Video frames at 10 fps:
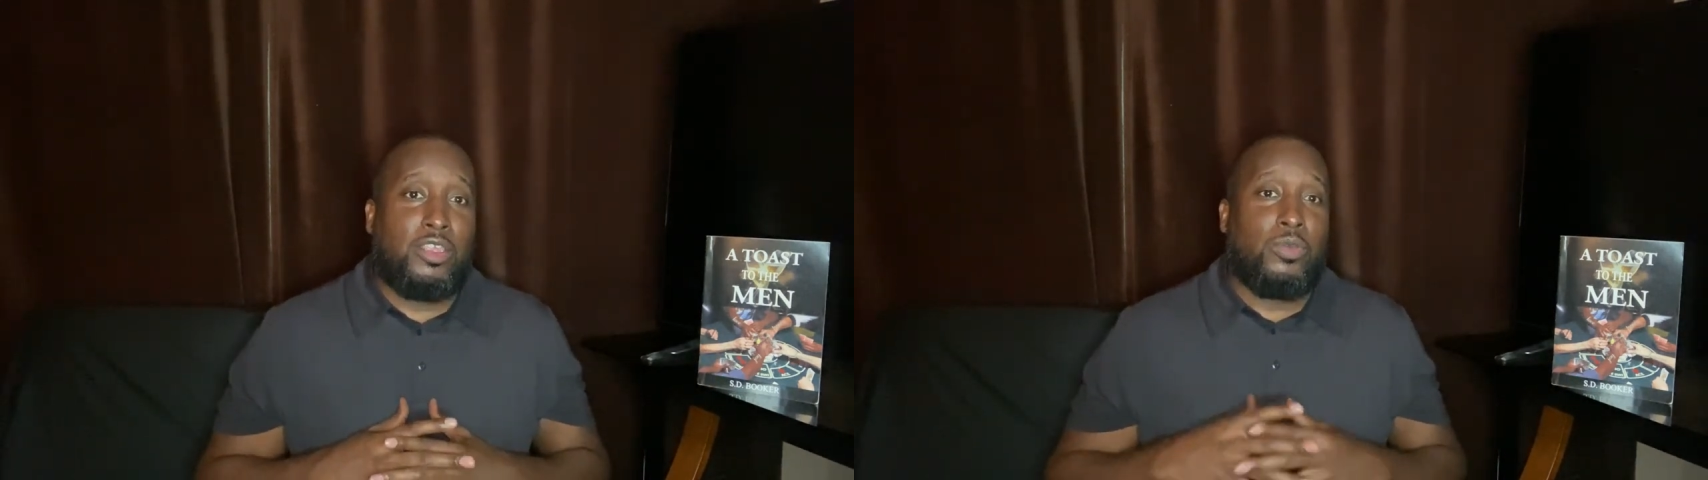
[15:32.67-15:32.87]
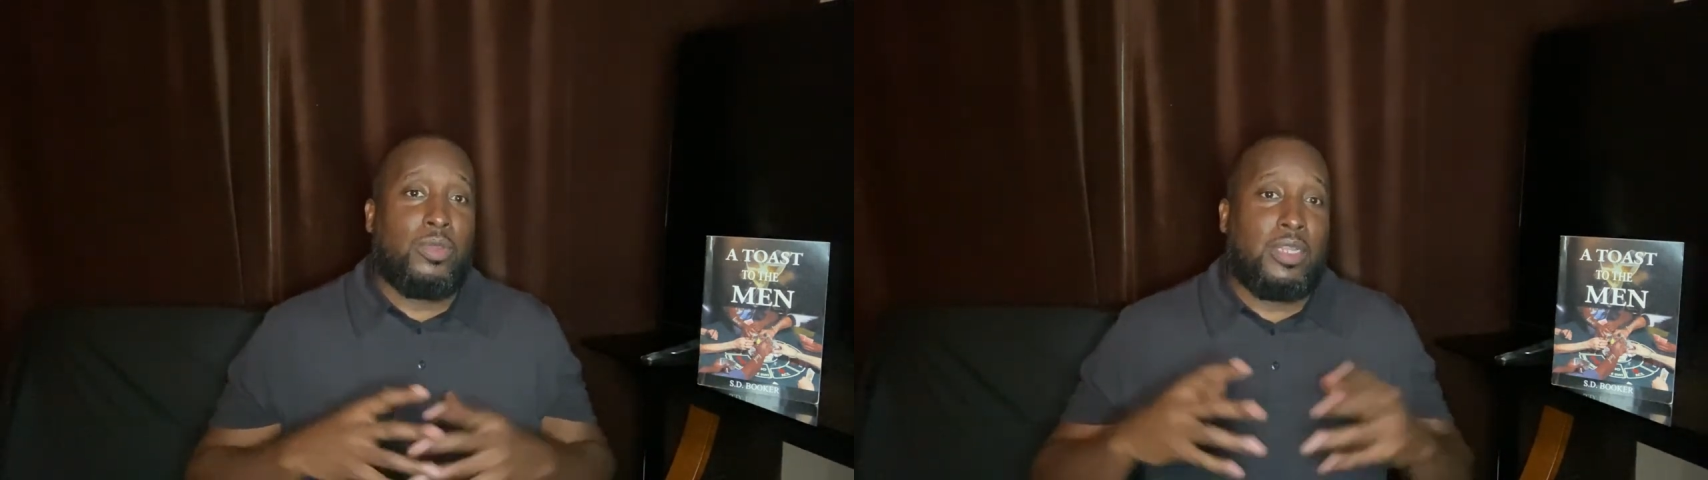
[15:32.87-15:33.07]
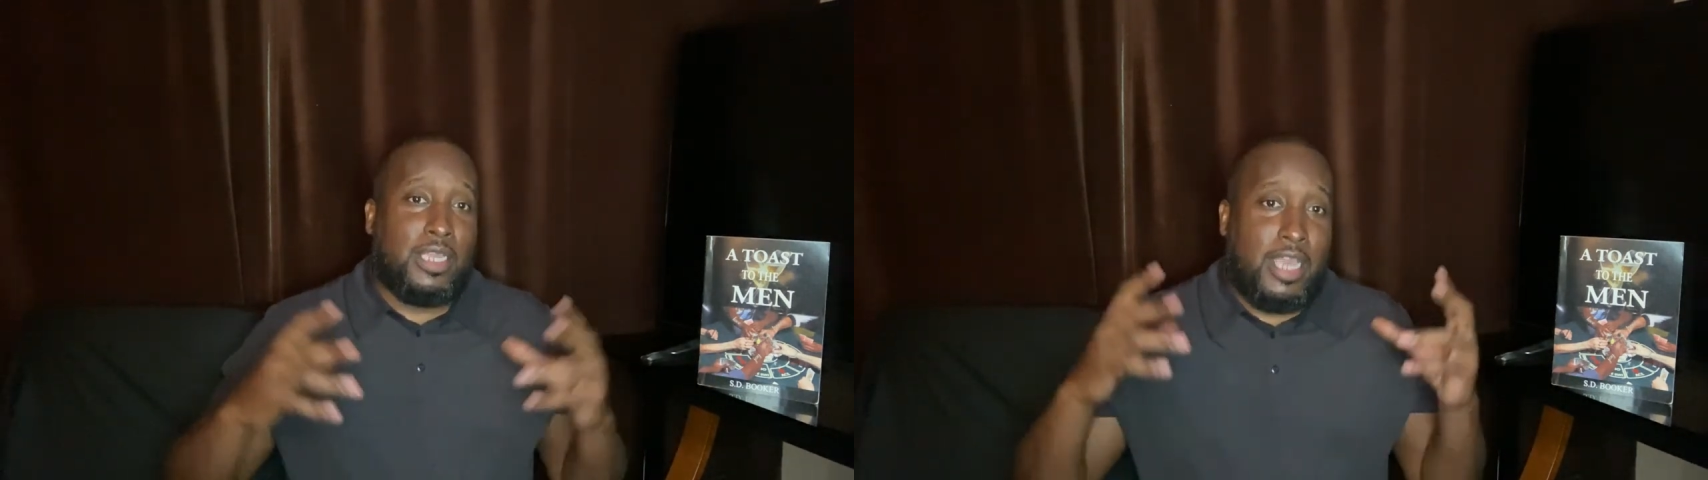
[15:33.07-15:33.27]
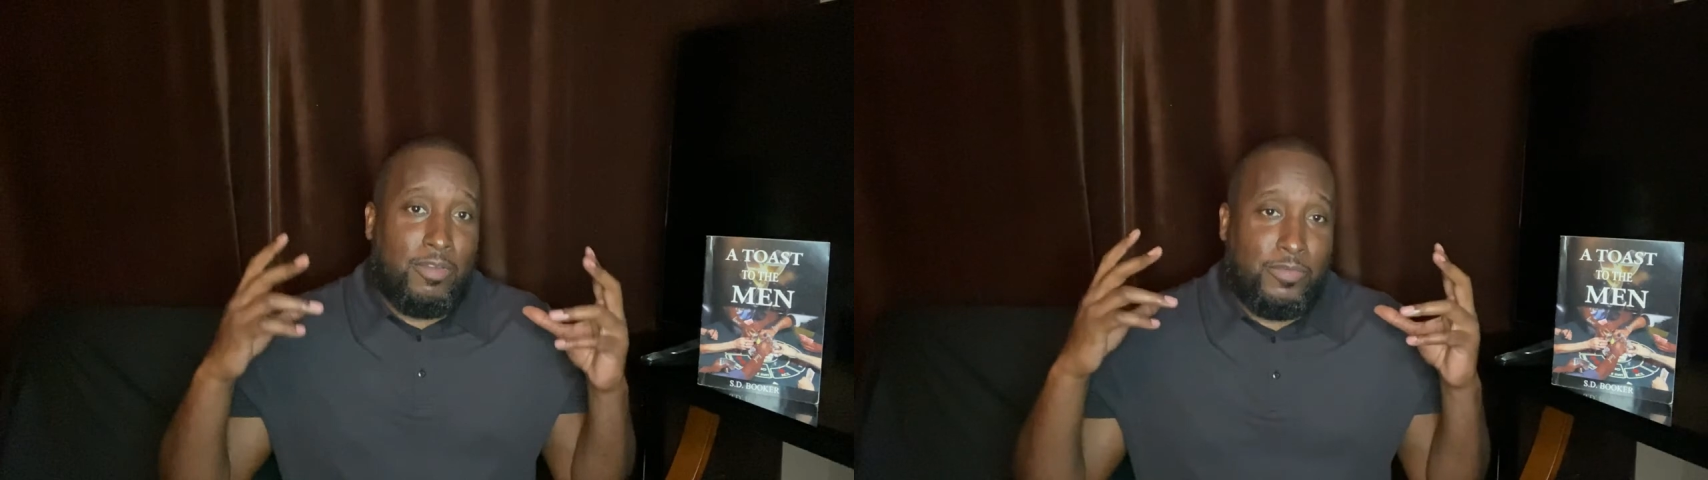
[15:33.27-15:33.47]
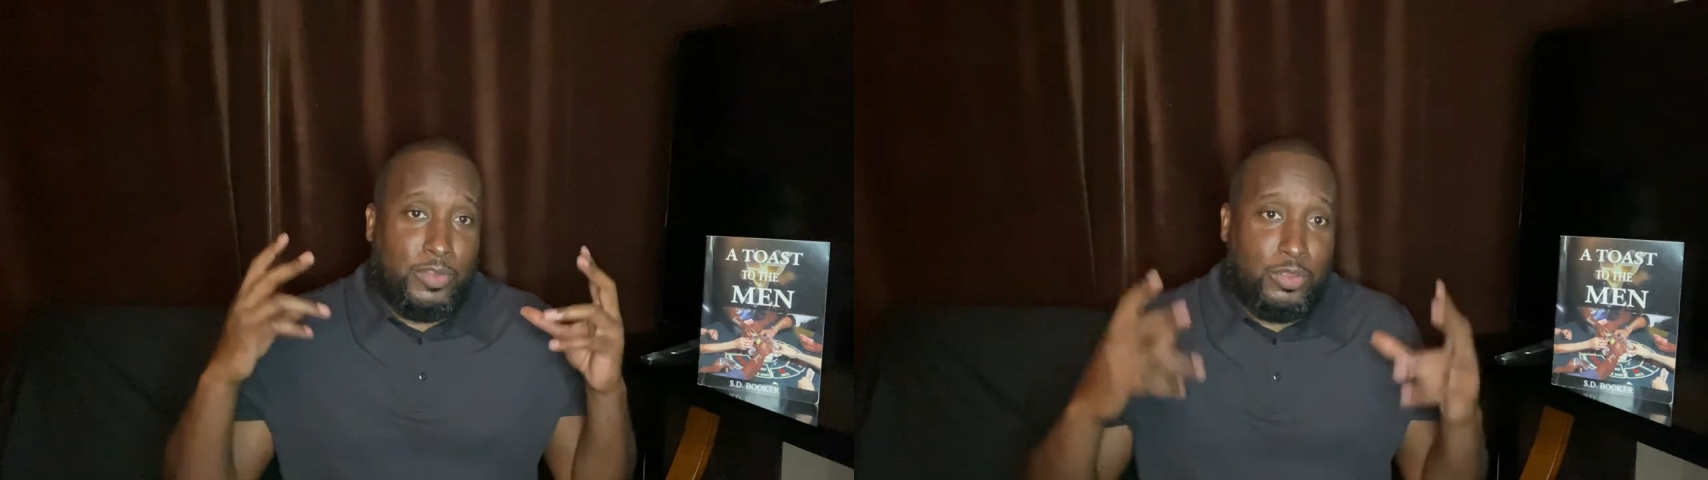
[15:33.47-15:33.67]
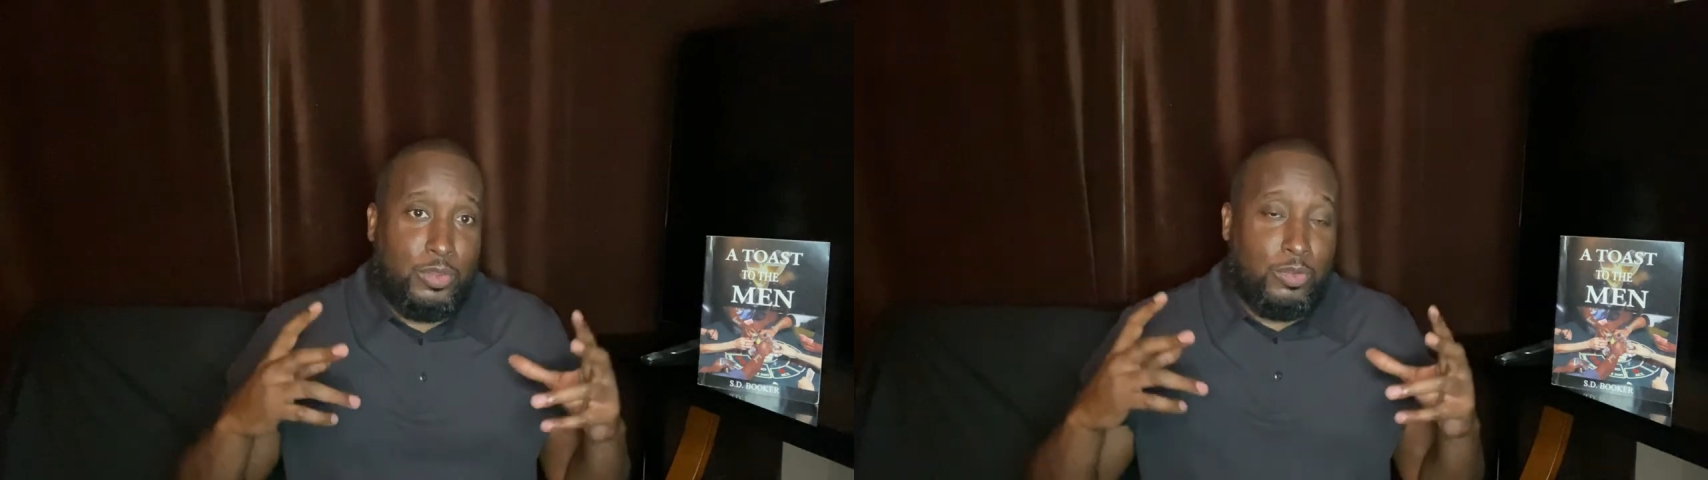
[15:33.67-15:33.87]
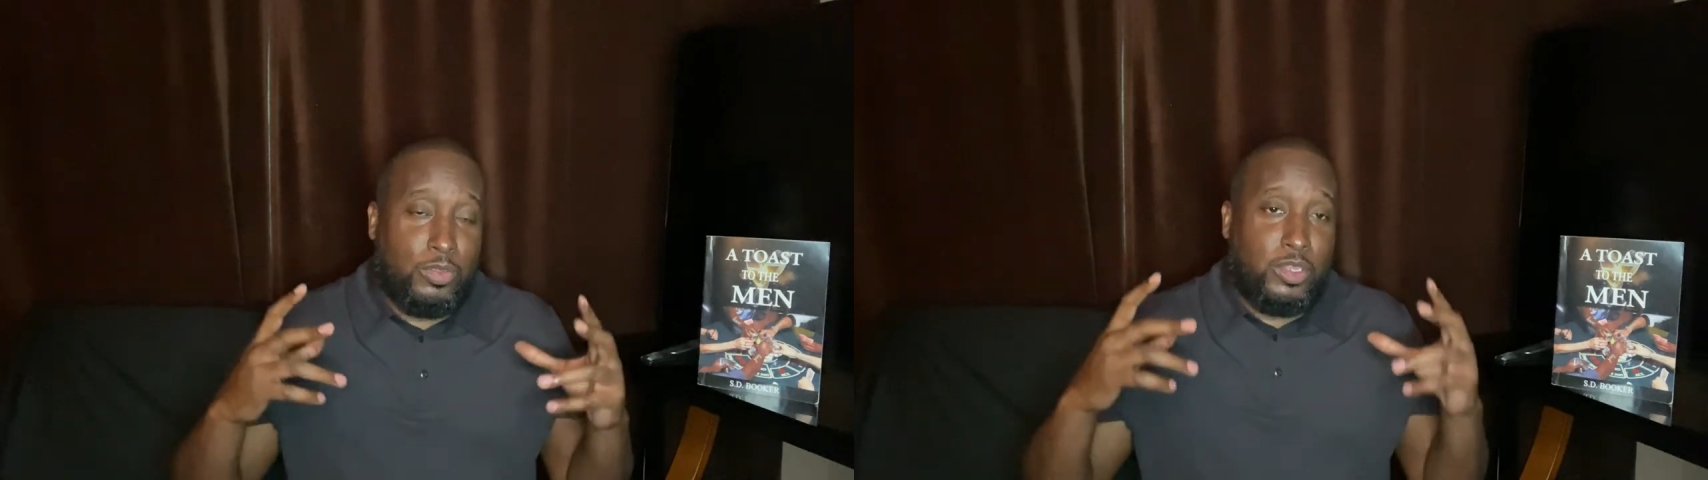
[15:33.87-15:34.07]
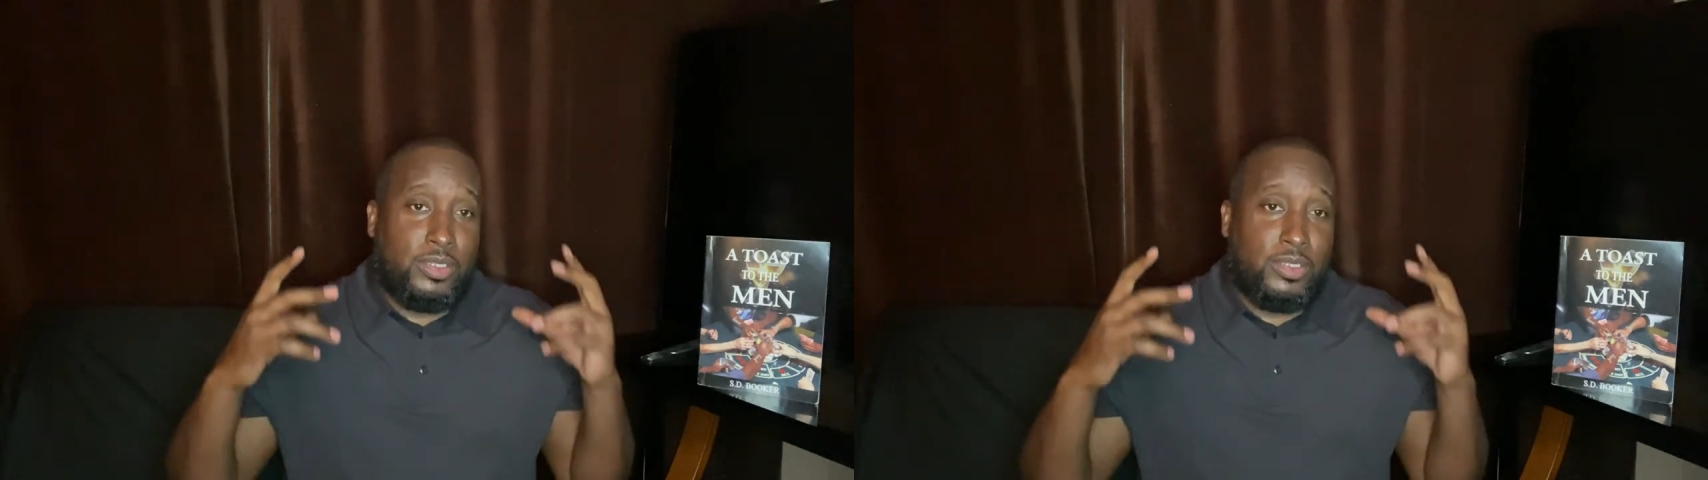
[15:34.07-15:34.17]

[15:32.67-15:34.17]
of you and look out for you,